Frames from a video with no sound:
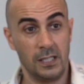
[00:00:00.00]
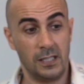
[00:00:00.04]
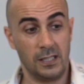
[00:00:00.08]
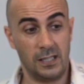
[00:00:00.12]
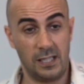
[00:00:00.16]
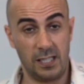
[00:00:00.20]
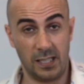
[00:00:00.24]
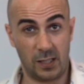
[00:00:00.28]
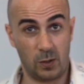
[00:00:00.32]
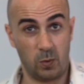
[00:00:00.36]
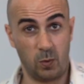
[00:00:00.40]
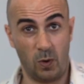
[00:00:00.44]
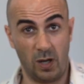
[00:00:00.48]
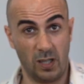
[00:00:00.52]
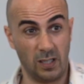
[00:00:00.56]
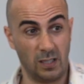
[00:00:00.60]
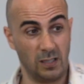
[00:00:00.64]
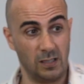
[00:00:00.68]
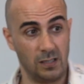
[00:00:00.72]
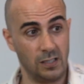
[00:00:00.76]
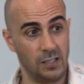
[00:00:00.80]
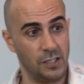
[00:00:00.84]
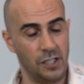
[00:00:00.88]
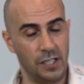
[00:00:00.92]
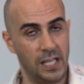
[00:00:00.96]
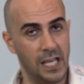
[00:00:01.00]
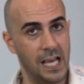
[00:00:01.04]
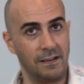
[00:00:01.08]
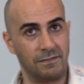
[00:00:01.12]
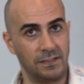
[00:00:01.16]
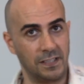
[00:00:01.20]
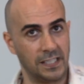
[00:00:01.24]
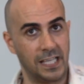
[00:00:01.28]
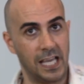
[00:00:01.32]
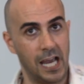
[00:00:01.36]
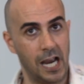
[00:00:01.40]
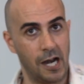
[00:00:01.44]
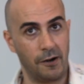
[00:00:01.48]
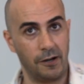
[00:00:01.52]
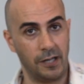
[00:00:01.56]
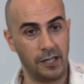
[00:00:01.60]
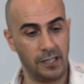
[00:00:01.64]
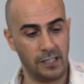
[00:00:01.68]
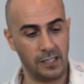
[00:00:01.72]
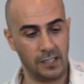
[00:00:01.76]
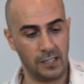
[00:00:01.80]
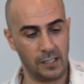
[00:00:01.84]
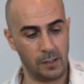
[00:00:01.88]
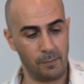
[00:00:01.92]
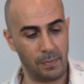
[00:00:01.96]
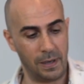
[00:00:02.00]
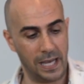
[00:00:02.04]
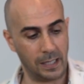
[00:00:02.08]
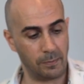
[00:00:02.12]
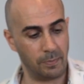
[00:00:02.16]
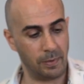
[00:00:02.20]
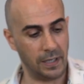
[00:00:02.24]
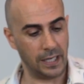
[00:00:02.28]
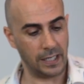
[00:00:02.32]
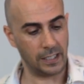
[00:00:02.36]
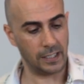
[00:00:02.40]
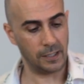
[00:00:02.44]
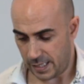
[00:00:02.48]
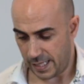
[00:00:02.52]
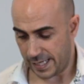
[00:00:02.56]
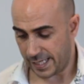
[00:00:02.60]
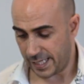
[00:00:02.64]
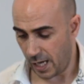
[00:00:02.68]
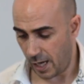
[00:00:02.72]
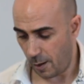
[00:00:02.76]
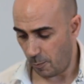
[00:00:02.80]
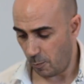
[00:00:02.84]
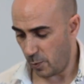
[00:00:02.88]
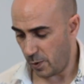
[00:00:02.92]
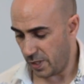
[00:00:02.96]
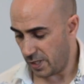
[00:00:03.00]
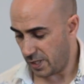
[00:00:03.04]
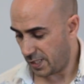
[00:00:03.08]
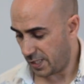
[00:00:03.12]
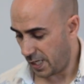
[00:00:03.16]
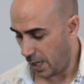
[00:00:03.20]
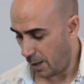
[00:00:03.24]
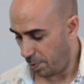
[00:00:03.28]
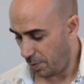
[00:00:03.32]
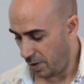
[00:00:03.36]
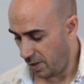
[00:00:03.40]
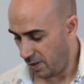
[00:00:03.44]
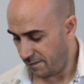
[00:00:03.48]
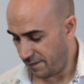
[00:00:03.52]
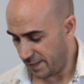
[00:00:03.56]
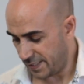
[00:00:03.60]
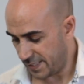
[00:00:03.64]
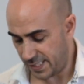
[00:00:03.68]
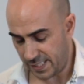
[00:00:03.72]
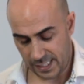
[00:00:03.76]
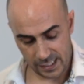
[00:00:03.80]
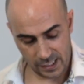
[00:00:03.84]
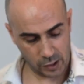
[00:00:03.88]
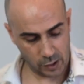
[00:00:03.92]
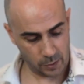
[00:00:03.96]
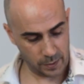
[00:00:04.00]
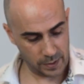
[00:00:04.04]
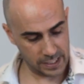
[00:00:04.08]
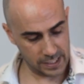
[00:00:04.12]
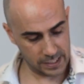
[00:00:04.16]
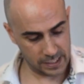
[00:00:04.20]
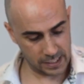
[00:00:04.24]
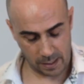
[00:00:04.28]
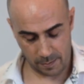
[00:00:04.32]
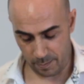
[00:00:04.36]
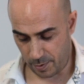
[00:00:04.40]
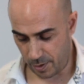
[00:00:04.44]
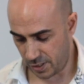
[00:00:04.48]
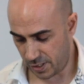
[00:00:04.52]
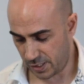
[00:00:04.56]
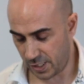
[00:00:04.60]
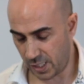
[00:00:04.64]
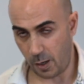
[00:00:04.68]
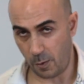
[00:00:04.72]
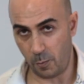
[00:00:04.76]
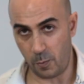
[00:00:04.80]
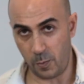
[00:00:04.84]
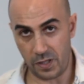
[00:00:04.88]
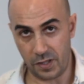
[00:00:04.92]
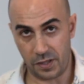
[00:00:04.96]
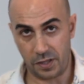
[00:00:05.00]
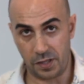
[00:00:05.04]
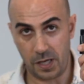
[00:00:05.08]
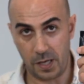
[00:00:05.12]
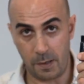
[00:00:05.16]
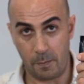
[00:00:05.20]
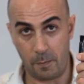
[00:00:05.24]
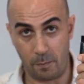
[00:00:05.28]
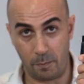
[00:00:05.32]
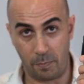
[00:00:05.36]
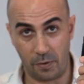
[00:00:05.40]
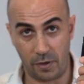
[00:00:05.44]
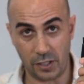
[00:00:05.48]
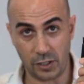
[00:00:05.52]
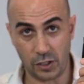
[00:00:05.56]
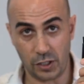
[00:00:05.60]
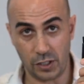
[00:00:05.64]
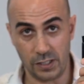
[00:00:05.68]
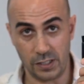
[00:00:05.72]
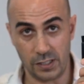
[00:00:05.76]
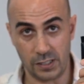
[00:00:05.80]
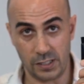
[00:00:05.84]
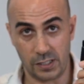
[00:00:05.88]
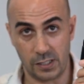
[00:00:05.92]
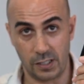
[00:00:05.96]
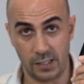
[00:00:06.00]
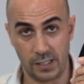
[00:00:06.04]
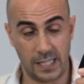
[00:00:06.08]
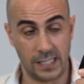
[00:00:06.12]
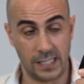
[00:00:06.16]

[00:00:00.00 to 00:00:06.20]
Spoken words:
This one you'd have to carry in your backpack. They come with a couple of accessories. They both come with brushes, so